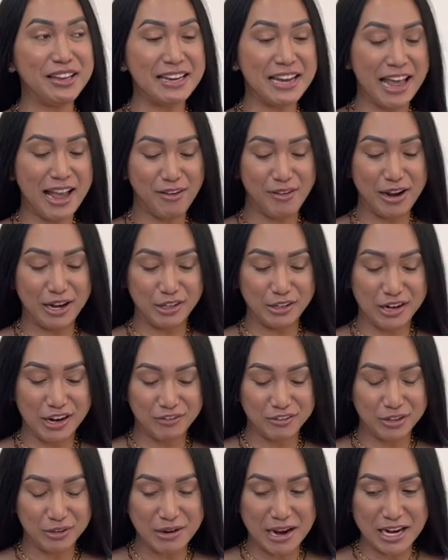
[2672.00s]
now. I don't have
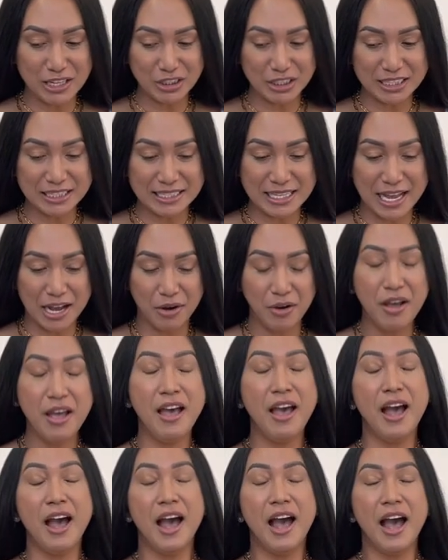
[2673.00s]
the rashes now.
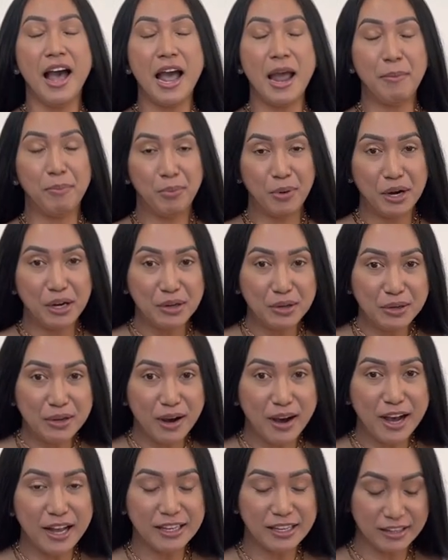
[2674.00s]
I pray to
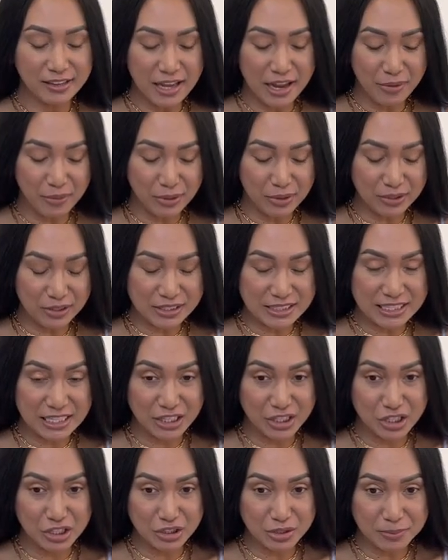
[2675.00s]
God that I will
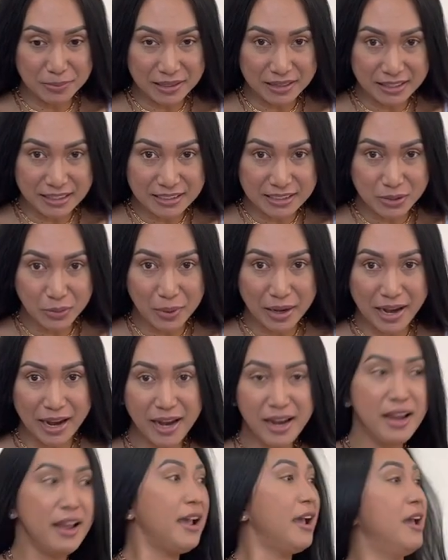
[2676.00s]
continue to be this
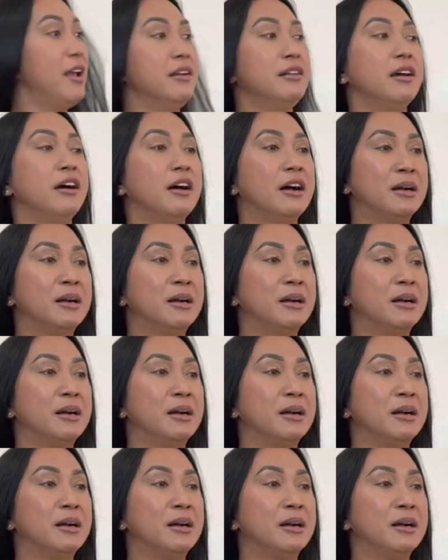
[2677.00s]
way. And